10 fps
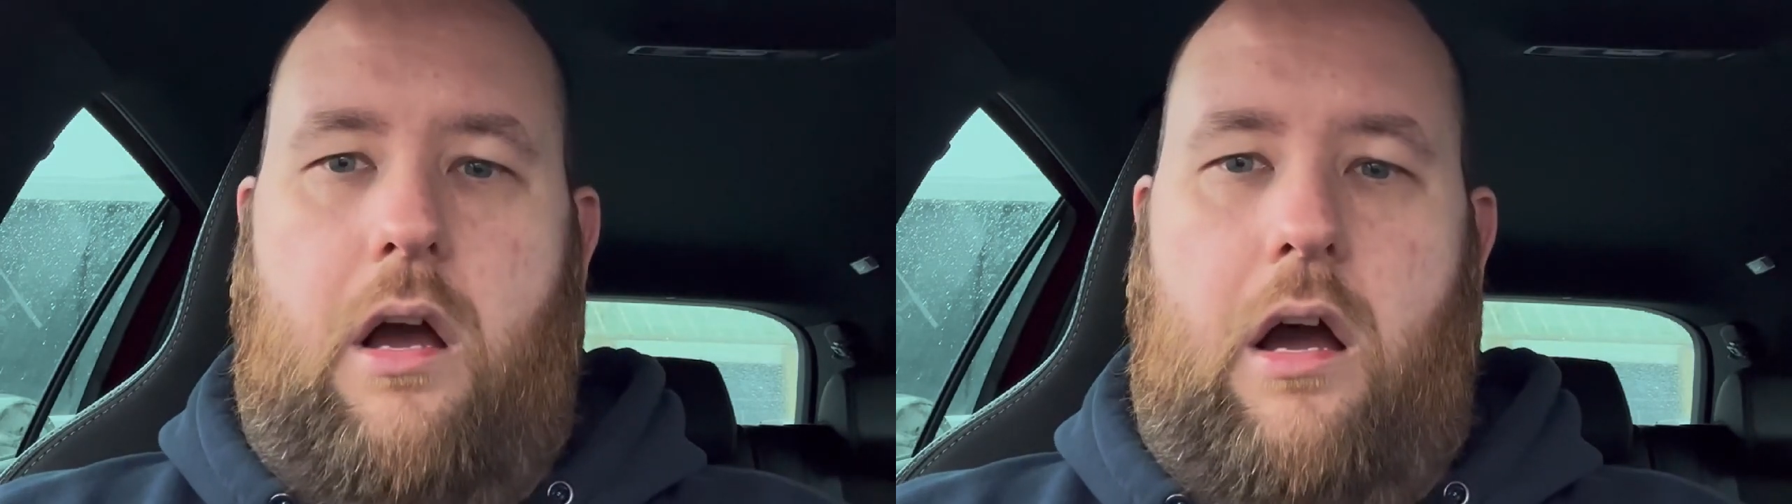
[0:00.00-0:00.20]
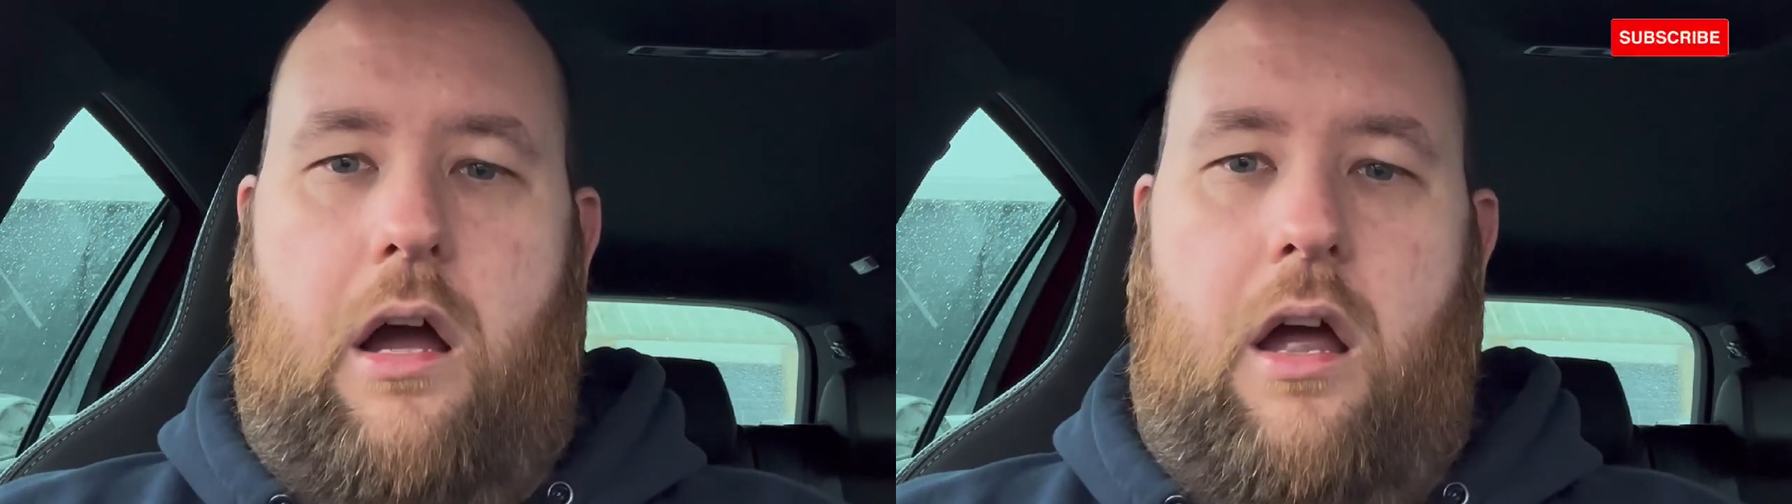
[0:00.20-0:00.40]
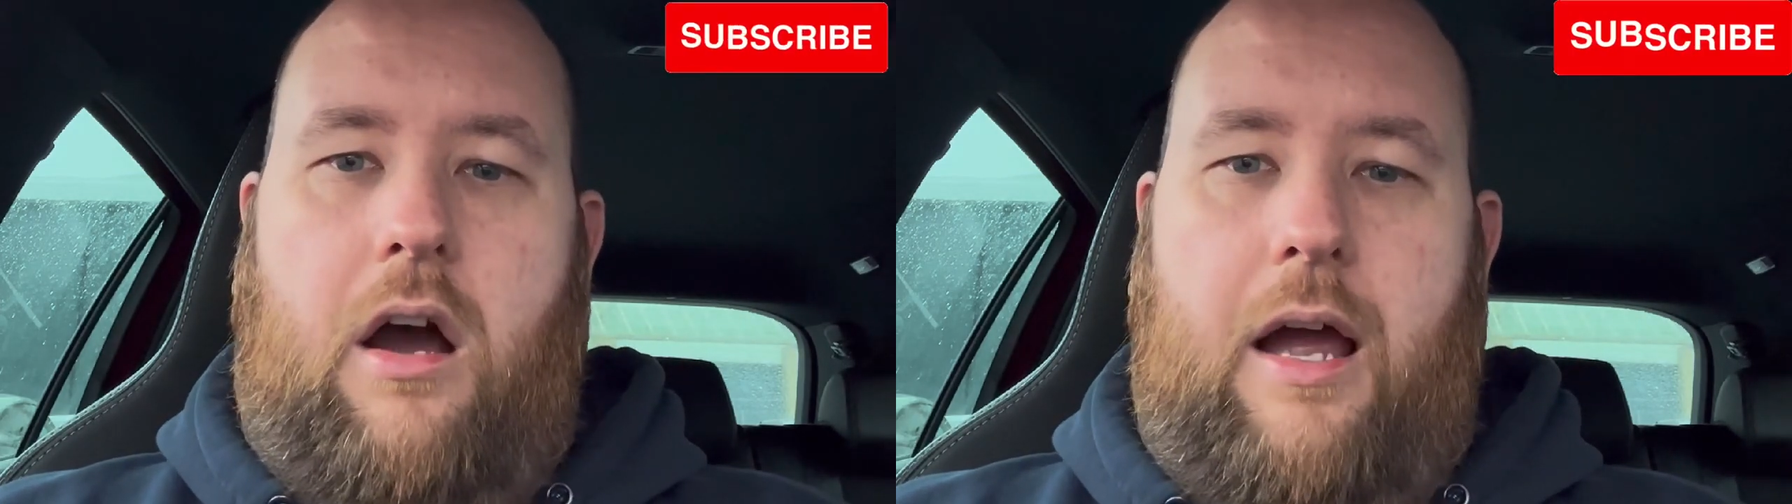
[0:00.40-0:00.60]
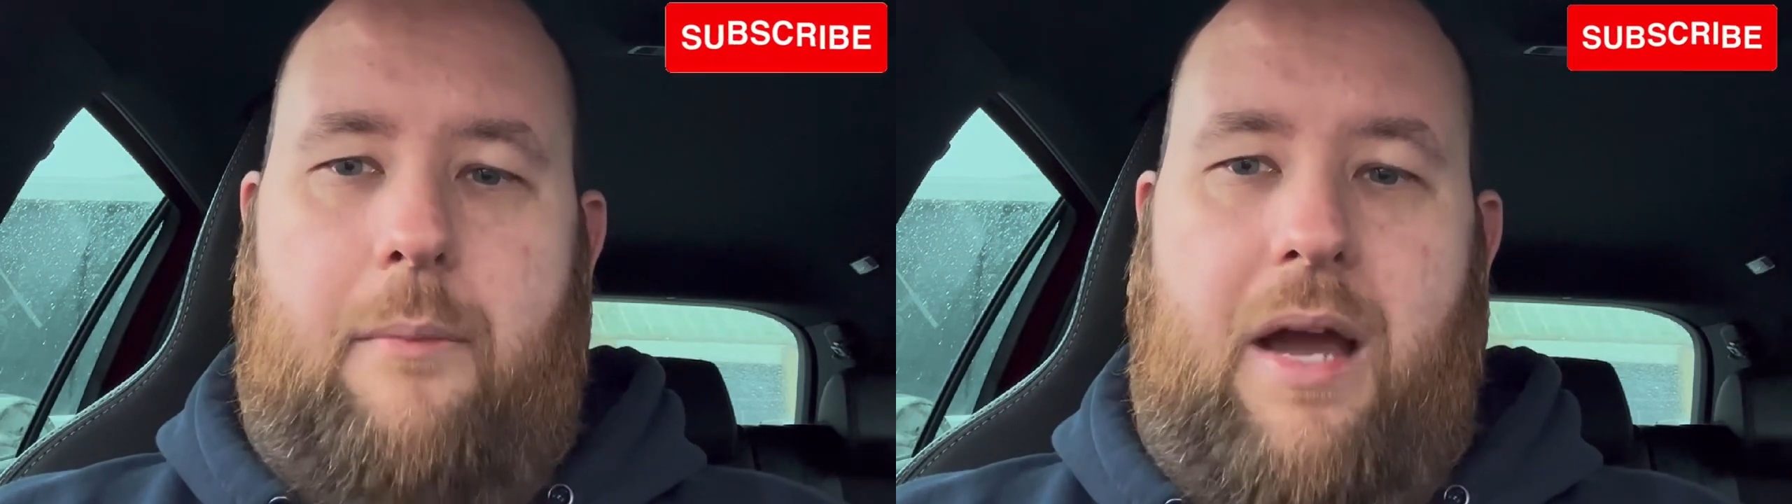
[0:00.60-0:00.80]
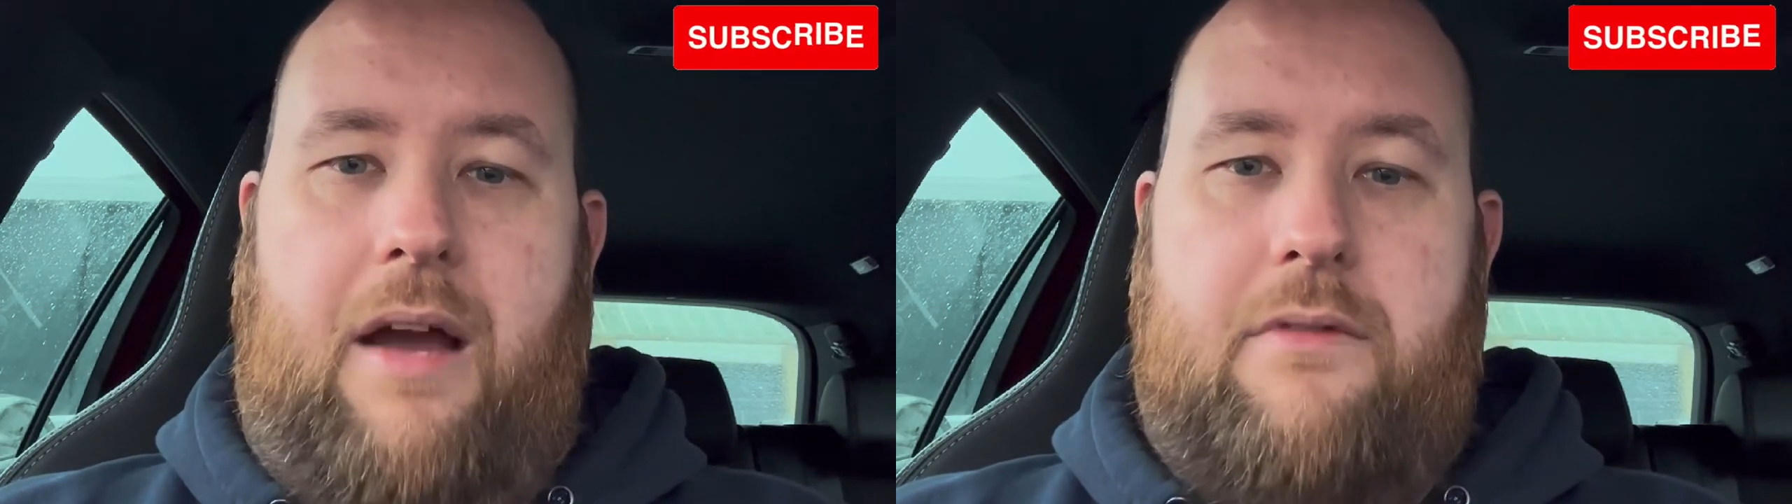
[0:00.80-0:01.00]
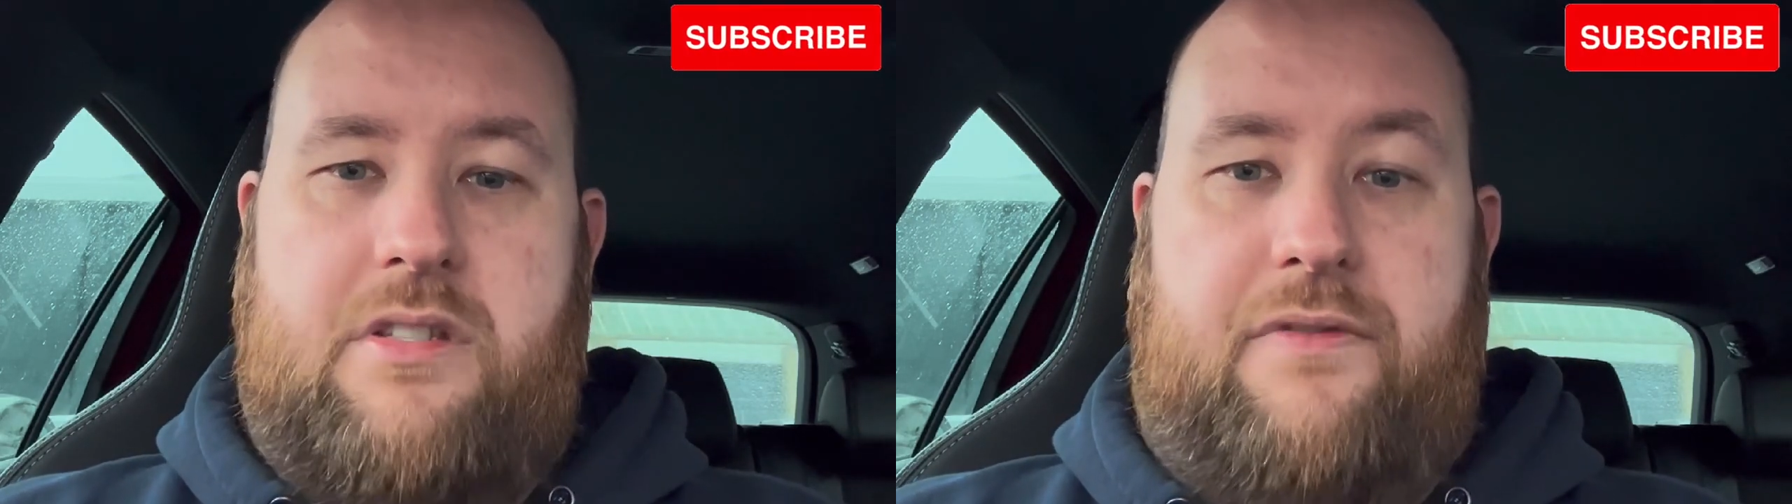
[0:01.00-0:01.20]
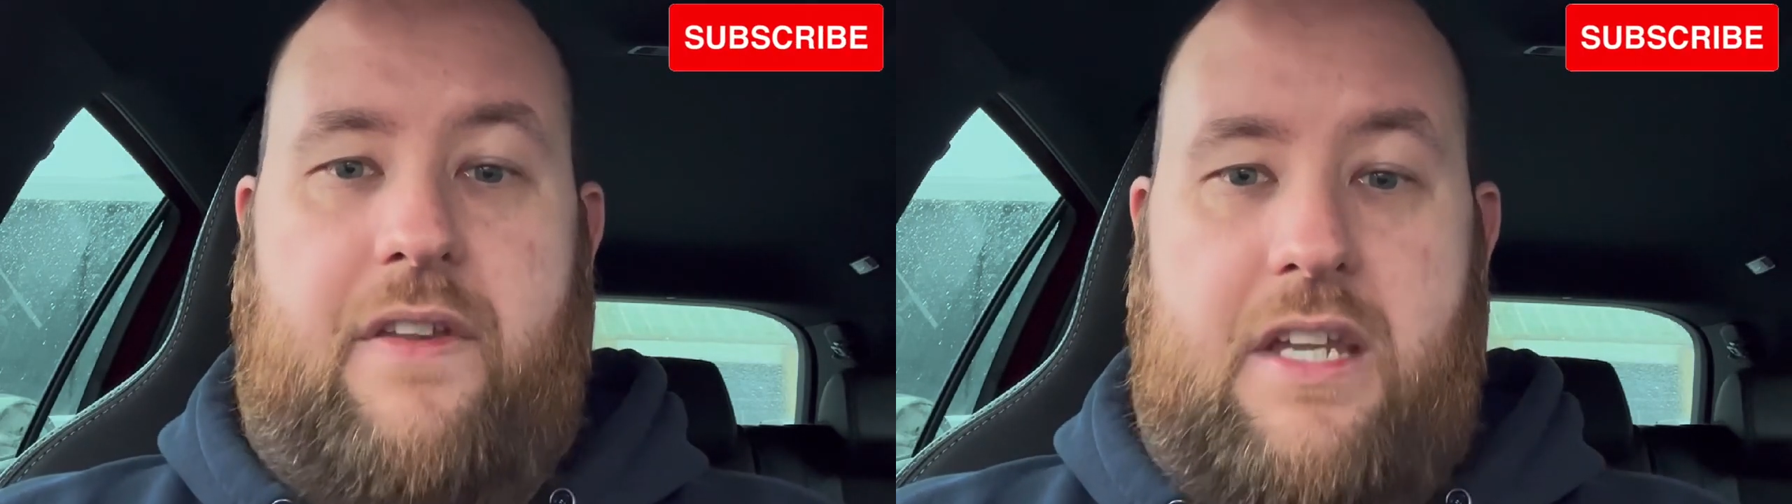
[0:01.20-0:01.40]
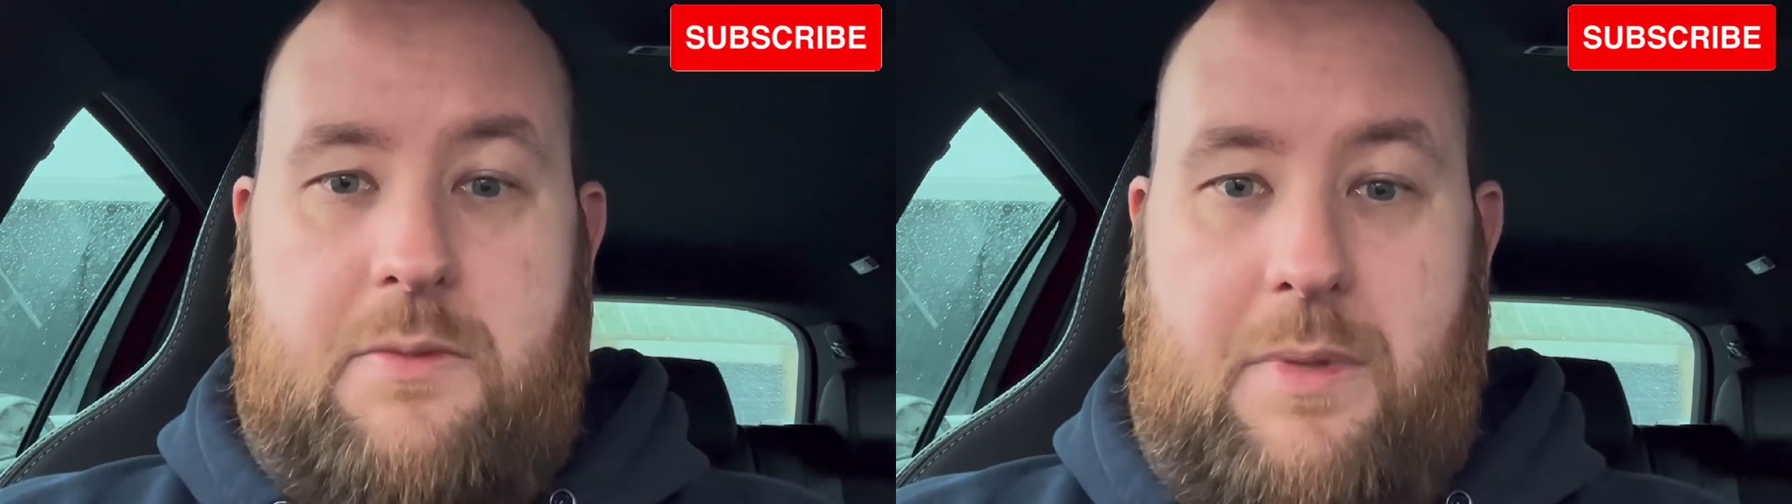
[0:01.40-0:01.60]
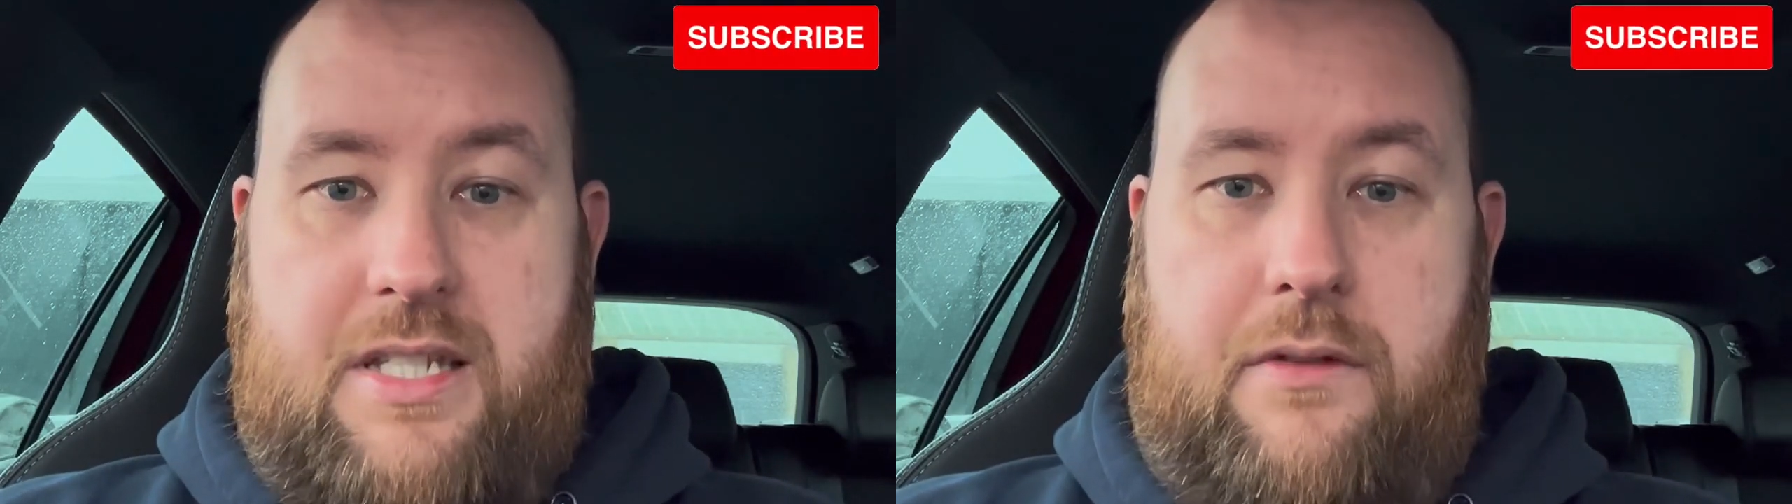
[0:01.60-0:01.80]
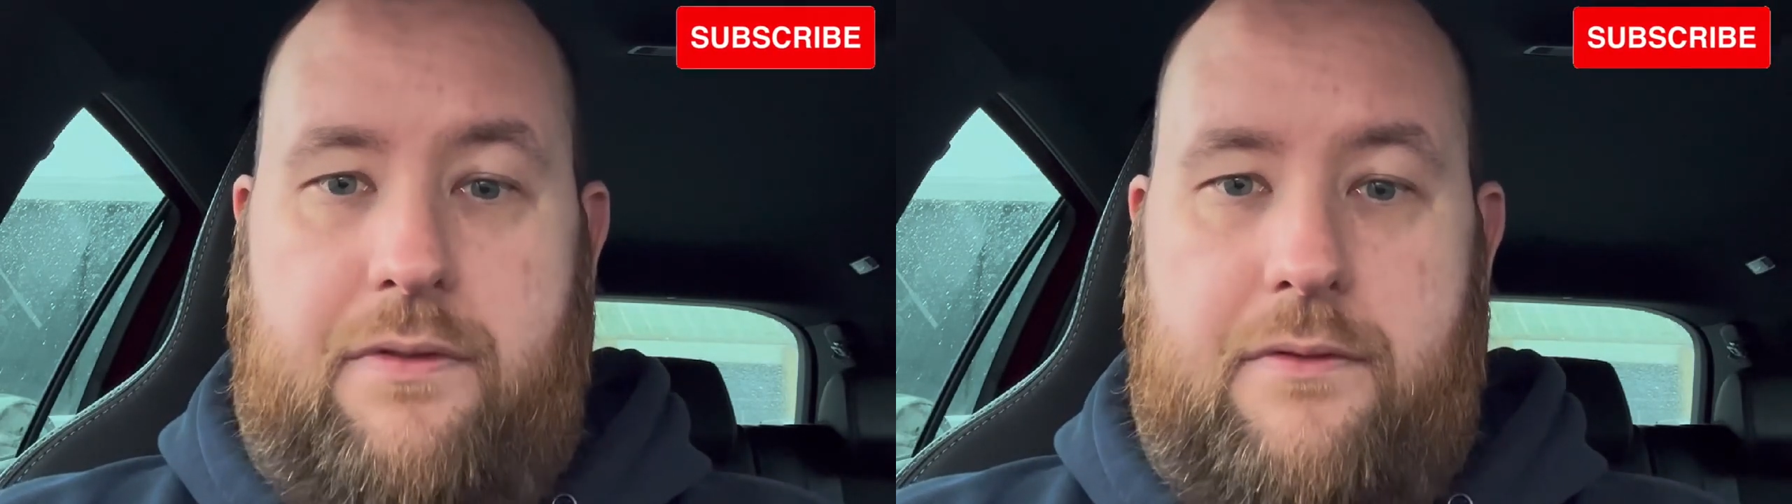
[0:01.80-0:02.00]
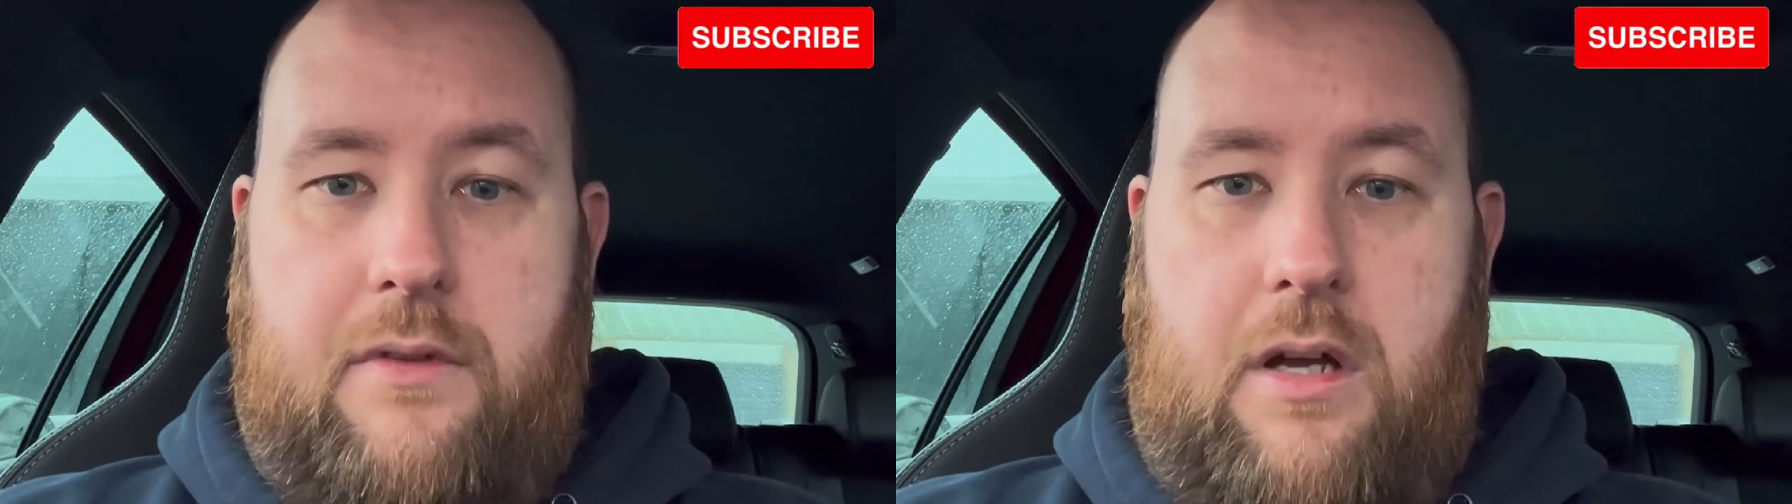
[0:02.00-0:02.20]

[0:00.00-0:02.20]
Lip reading: I'm having to fund this myself.